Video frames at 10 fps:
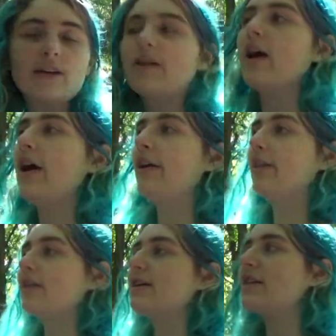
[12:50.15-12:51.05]
it,
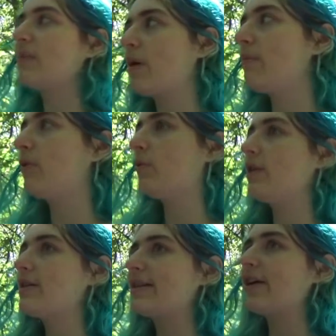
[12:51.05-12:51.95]
and the nice thing about
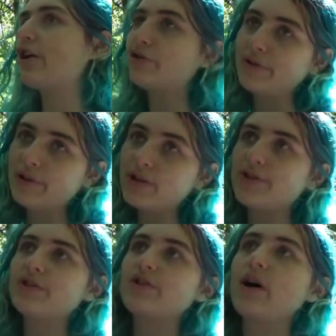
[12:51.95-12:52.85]
Millwood is that our drainage
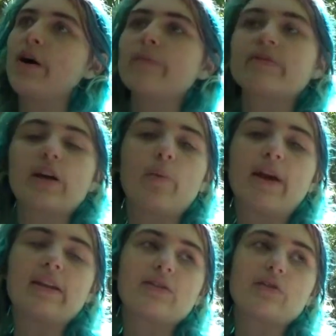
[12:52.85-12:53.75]
ditches
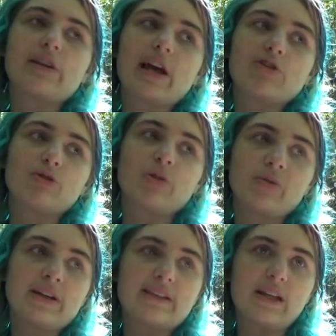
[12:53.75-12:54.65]
segue into sort of natural creeks